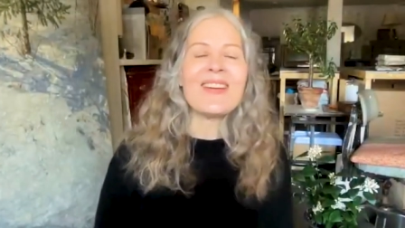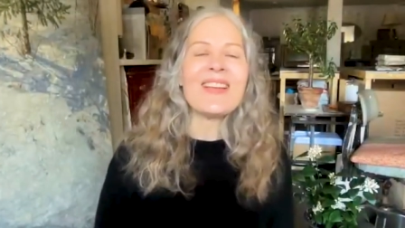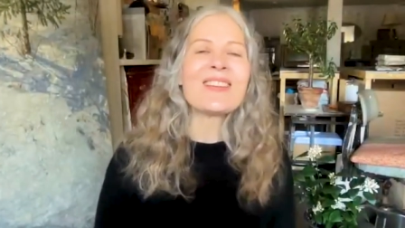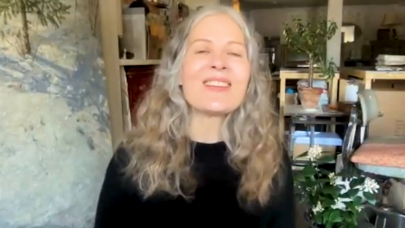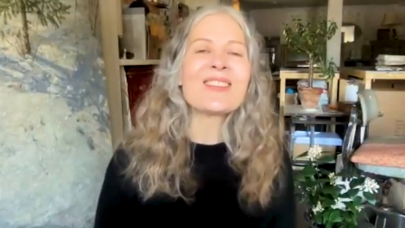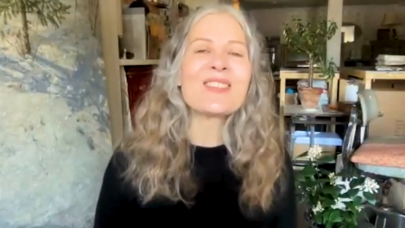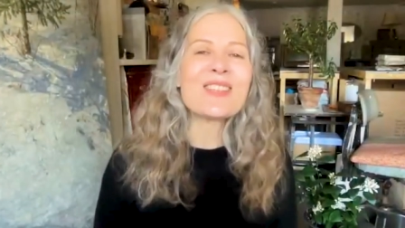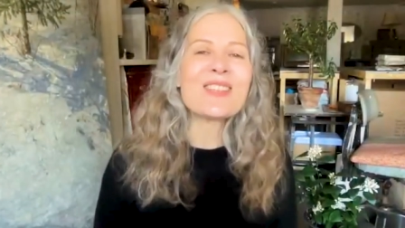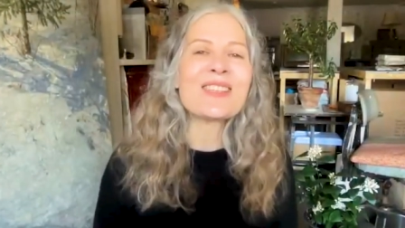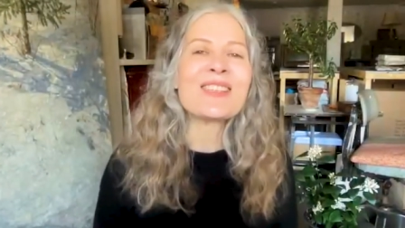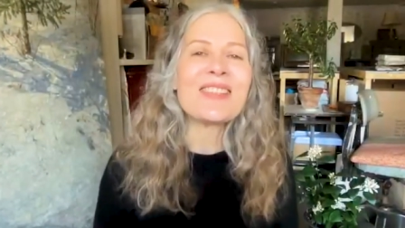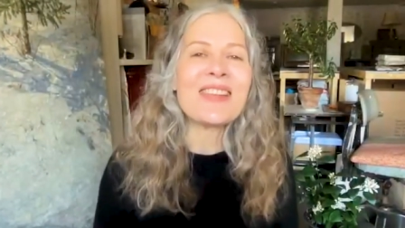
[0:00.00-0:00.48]

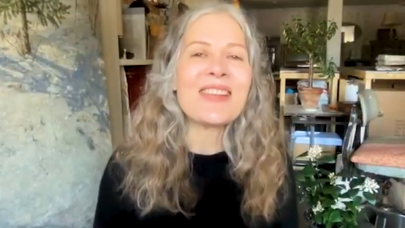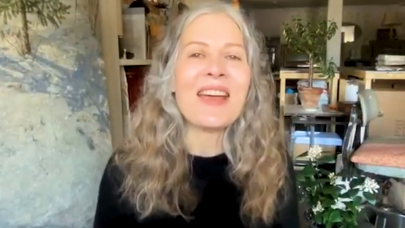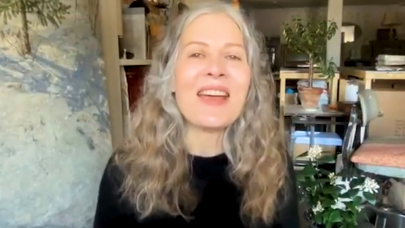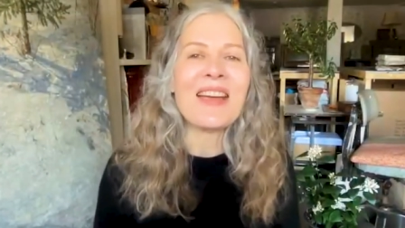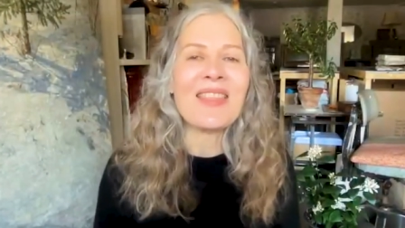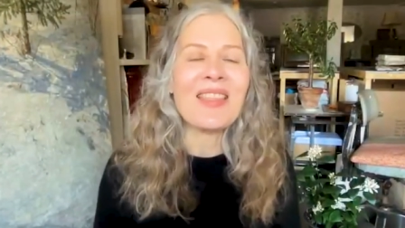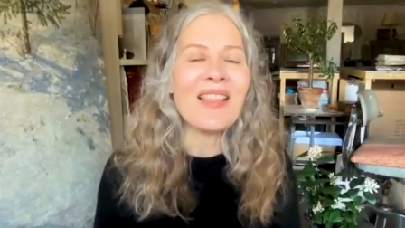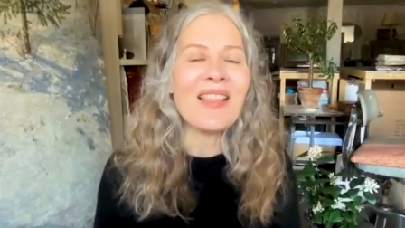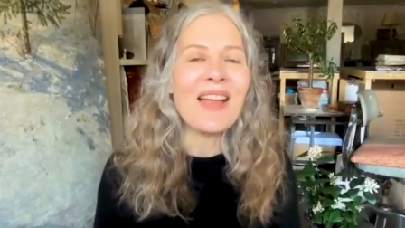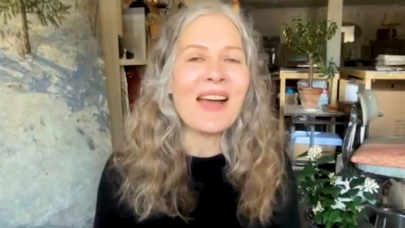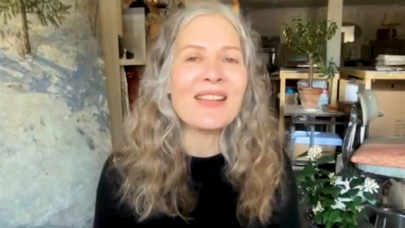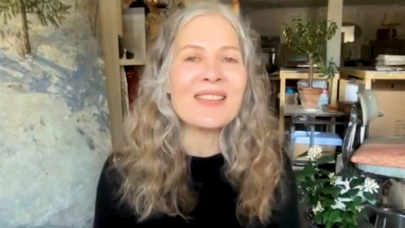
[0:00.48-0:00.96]
it's just, yeah,
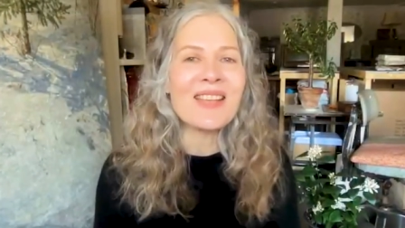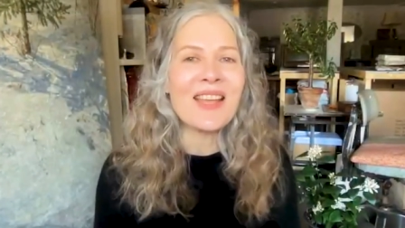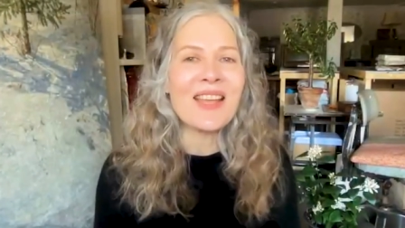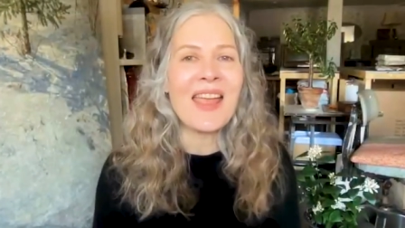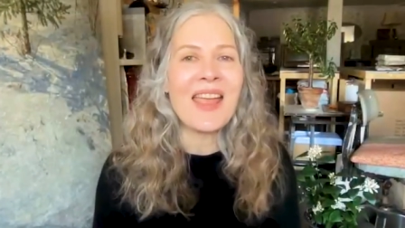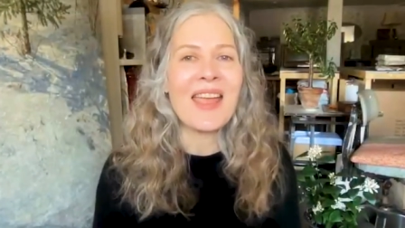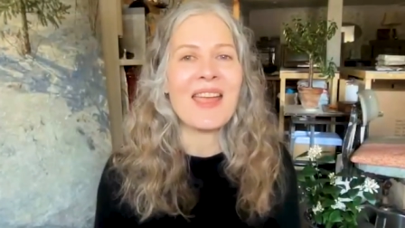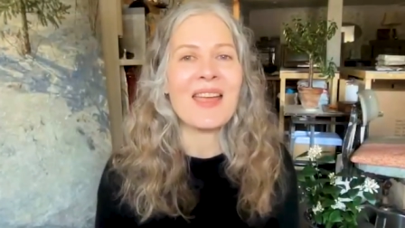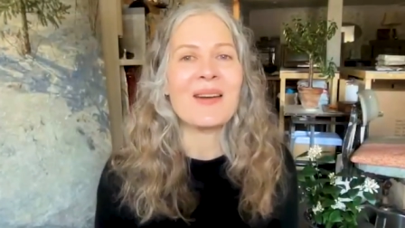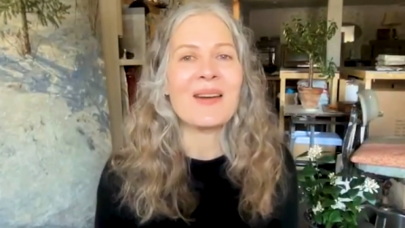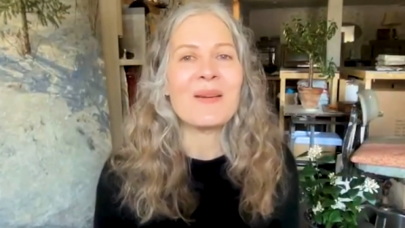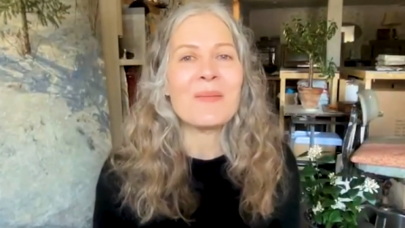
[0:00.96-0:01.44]
lots of
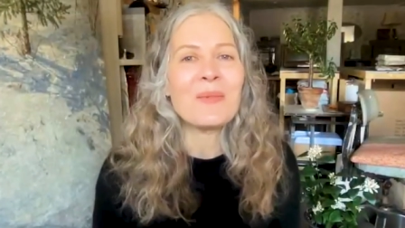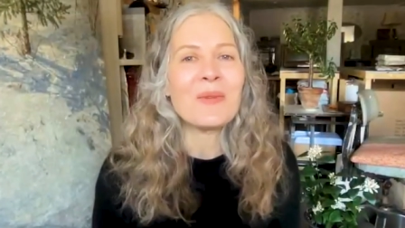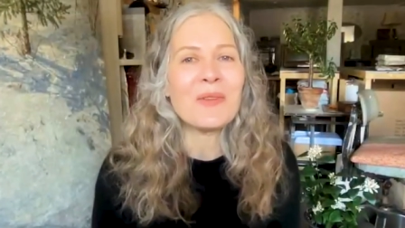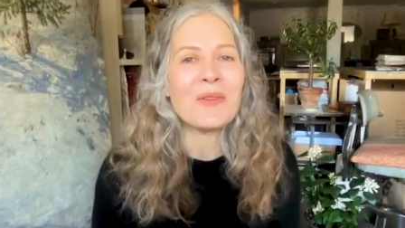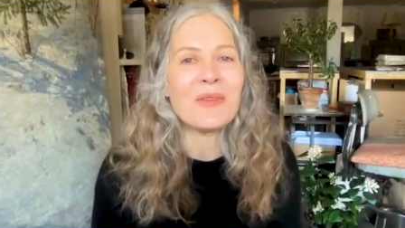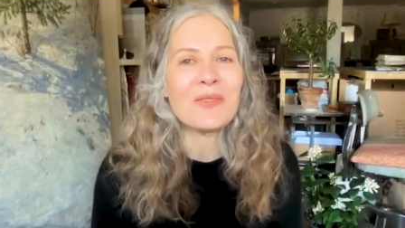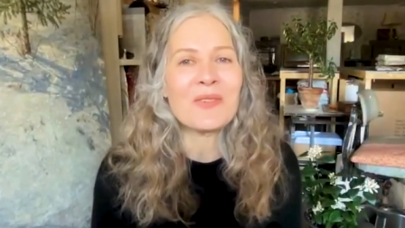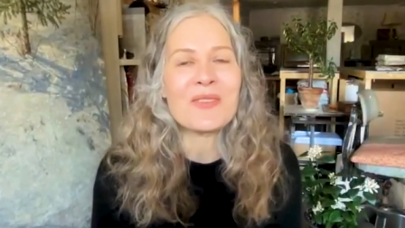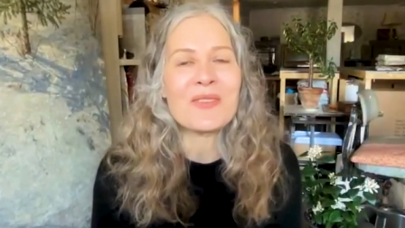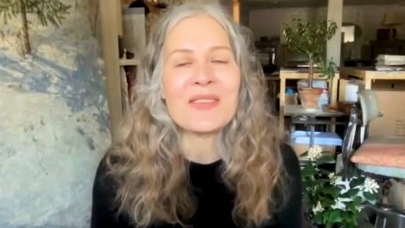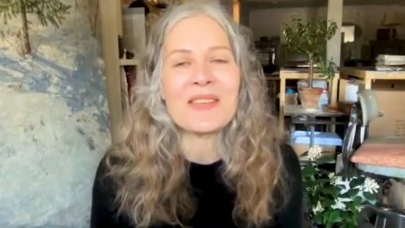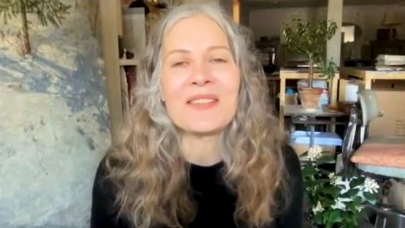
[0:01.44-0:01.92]

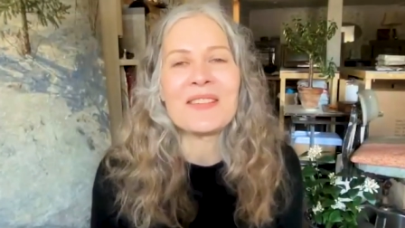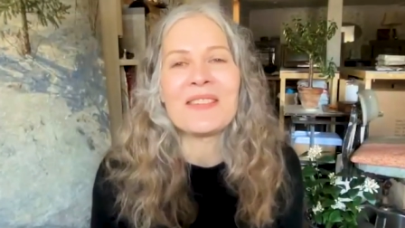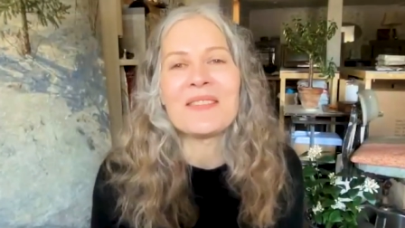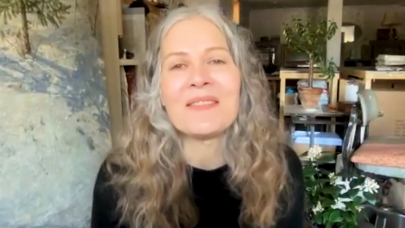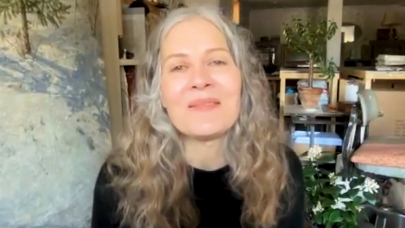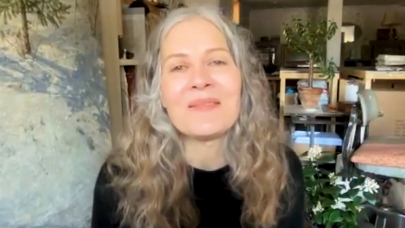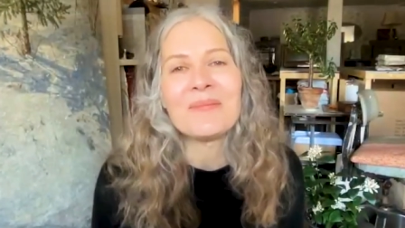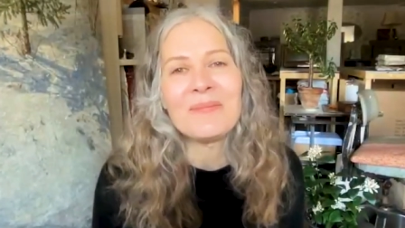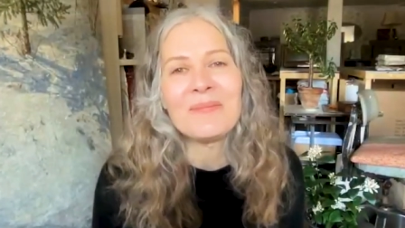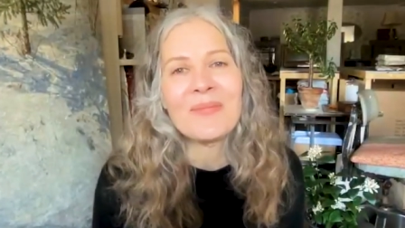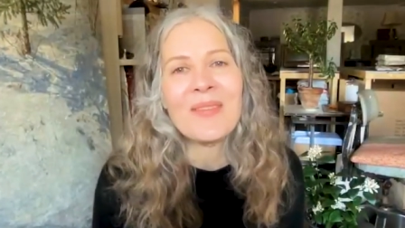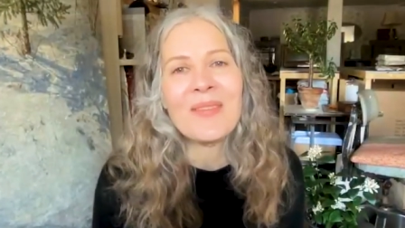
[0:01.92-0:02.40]
animals
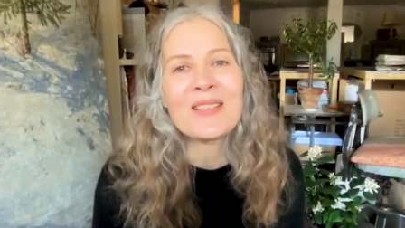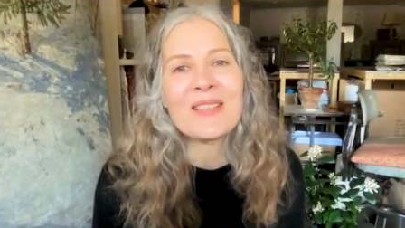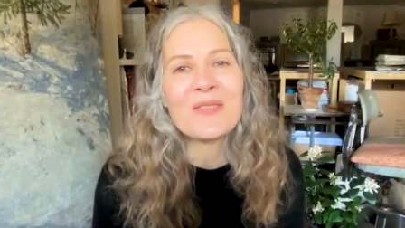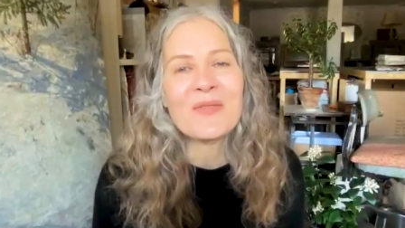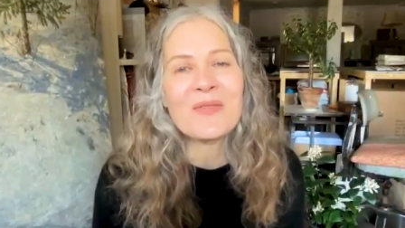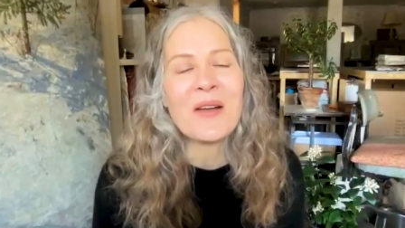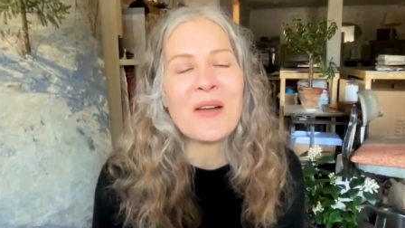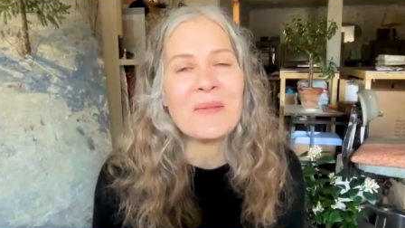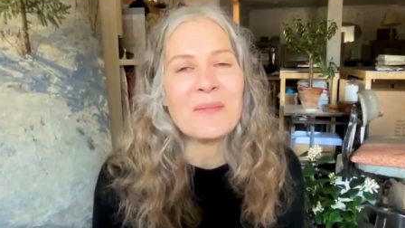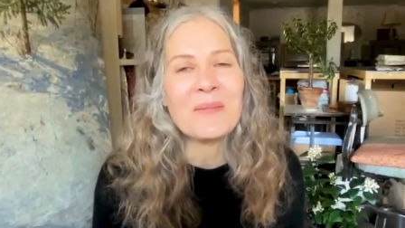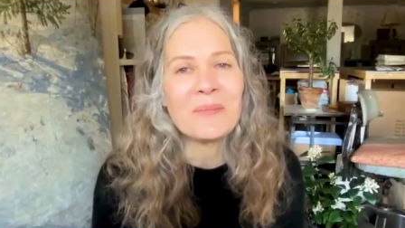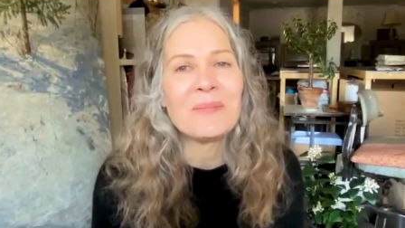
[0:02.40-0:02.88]
and it's
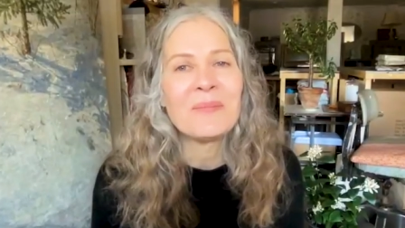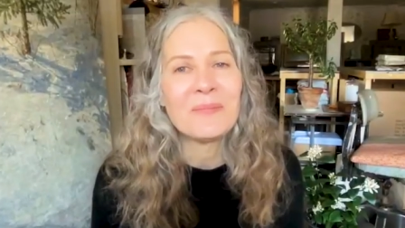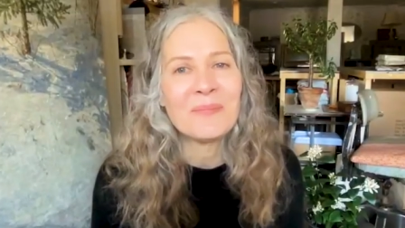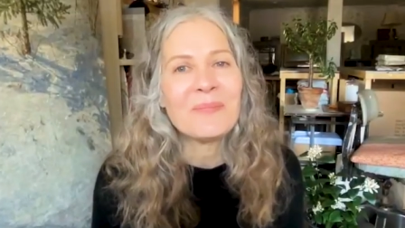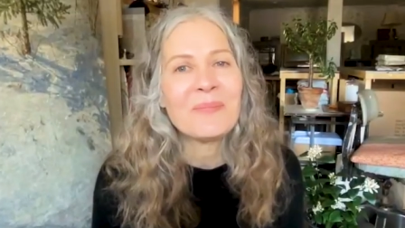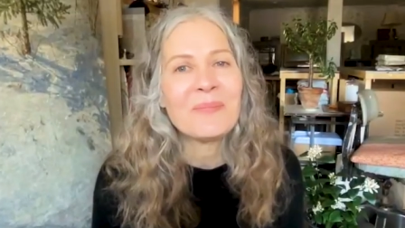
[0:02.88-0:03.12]
fun.